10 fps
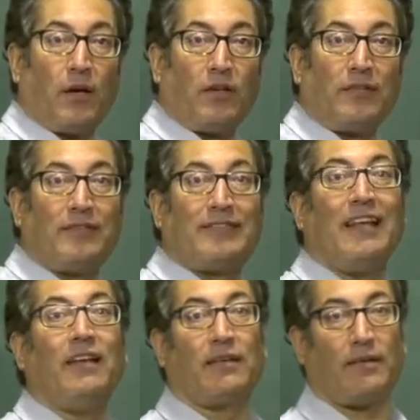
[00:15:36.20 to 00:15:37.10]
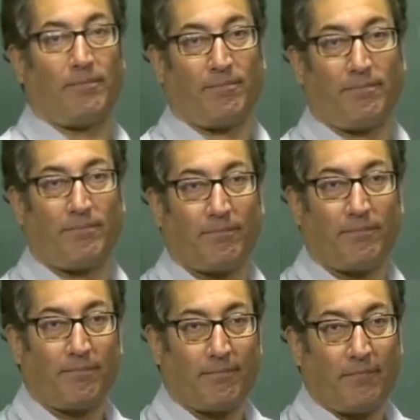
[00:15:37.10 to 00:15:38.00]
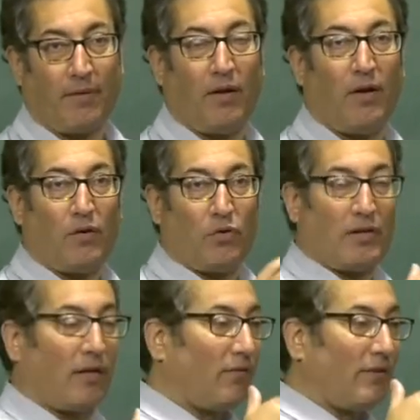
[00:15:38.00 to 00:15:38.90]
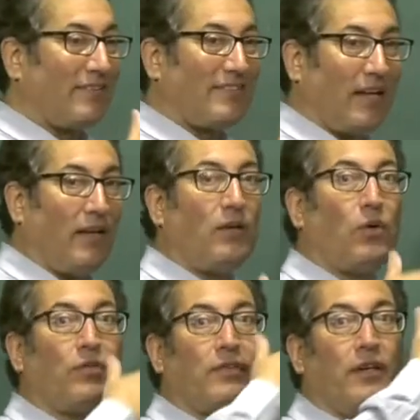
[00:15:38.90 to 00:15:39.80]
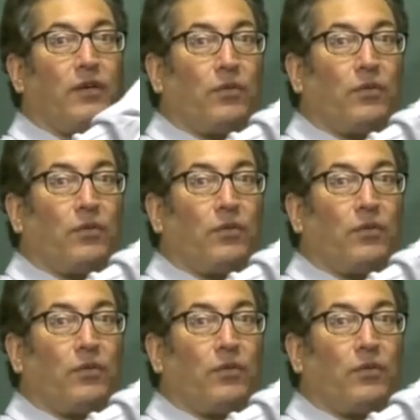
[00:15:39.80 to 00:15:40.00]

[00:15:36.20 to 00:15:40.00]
silk. To convert cellulose into